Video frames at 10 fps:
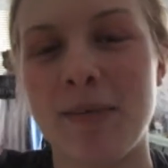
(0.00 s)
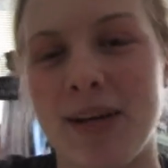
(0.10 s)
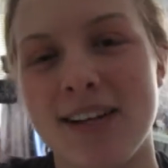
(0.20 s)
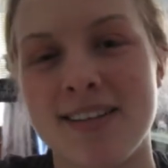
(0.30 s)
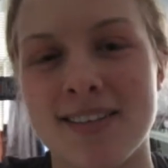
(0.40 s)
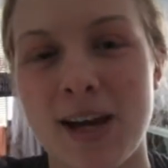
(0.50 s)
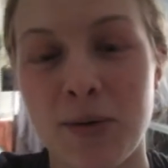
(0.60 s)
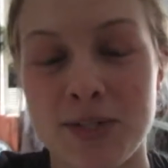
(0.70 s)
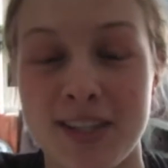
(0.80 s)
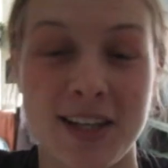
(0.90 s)
because I
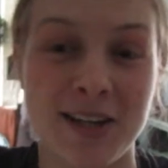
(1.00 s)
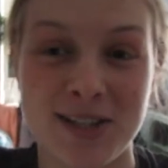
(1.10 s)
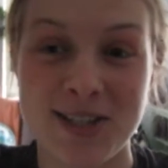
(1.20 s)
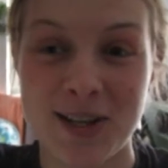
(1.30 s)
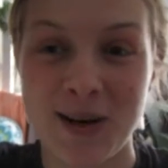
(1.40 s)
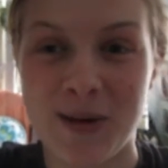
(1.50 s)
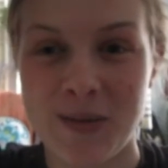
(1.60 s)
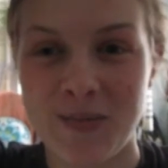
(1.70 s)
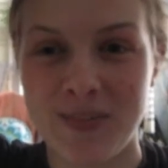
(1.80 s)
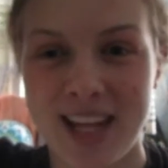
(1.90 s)
wasn't there.
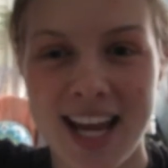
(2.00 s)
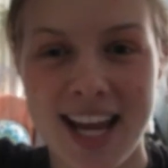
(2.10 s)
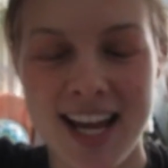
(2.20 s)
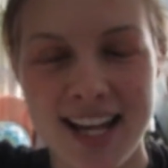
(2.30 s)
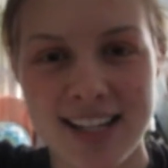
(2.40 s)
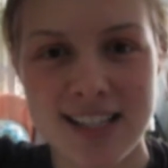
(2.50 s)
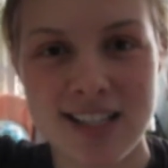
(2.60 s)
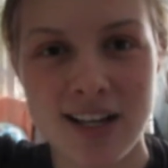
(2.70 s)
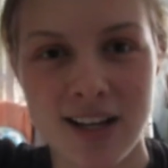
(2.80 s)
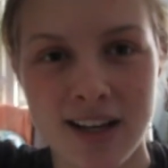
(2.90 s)
So,
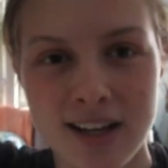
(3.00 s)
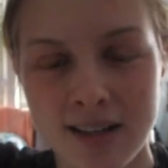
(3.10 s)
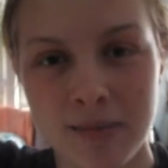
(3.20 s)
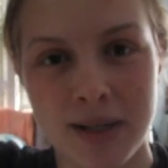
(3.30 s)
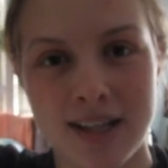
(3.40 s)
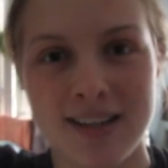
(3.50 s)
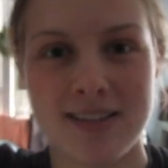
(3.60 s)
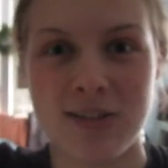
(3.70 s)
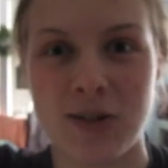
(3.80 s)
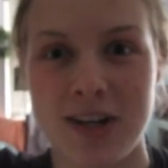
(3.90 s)
and
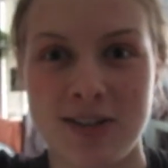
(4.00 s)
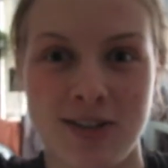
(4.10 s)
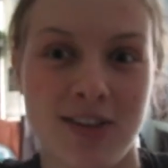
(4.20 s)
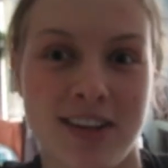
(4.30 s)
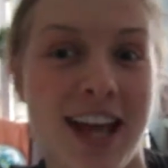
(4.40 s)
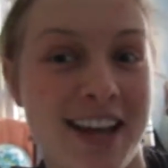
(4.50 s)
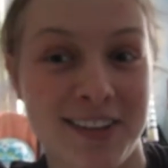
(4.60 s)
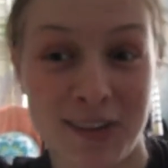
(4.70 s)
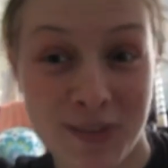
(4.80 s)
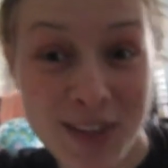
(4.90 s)
because you guys saw the cake
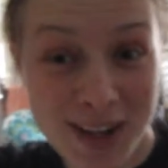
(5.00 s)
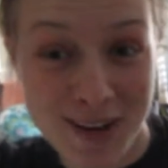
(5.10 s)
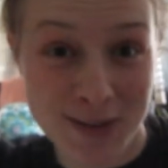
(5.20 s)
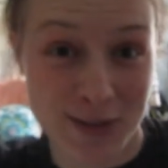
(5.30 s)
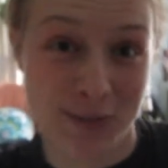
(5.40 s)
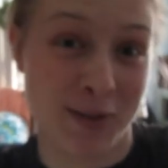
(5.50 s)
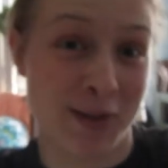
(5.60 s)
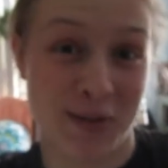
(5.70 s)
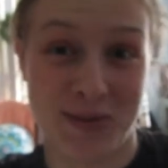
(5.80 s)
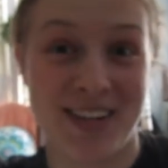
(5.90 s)
in the other videos and you're
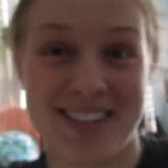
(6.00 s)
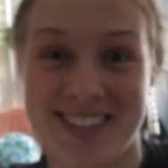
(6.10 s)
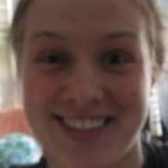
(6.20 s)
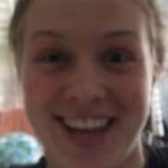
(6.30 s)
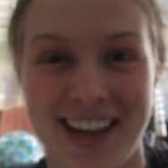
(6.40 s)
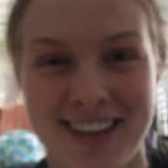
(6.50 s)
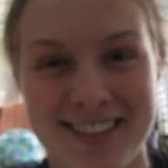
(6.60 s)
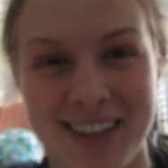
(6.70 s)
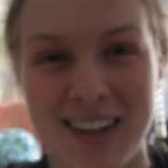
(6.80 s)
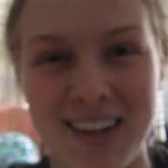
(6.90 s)
probably like, what is this cake?
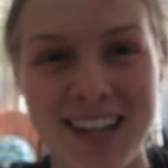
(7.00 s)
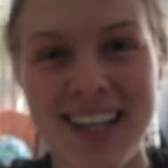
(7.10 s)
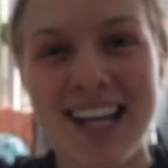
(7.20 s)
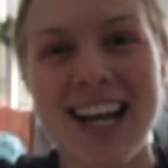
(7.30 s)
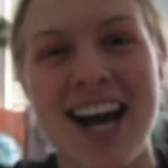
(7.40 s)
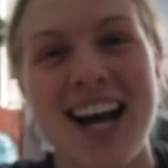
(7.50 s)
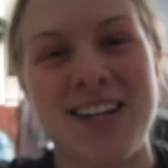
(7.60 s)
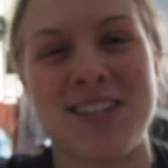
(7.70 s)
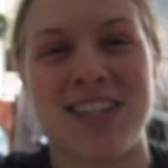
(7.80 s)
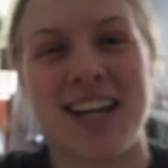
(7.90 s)
So I
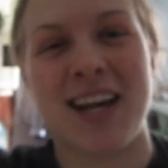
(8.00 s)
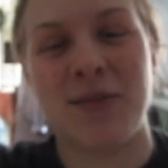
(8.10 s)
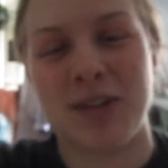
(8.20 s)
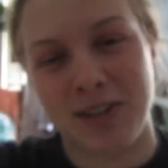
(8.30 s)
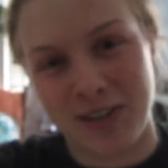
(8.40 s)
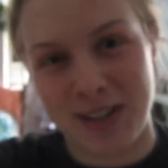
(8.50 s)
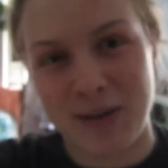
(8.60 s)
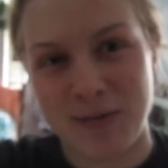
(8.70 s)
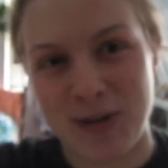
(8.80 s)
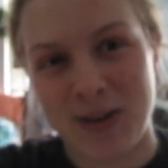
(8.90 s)
just thought I would clear that
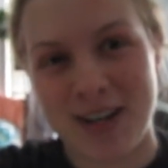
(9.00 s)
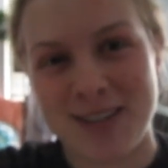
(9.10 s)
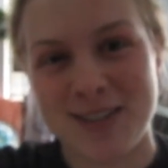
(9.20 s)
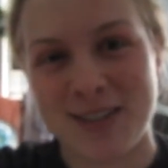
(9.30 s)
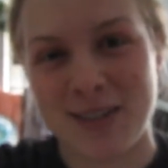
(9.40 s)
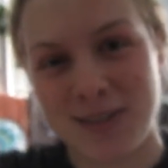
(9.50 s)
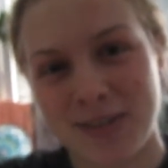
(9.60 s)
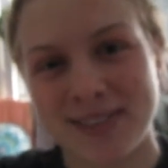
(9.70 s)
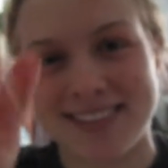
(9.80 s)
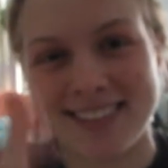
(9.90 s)
up for you guys.
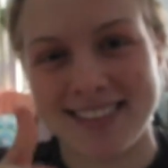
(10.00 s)
So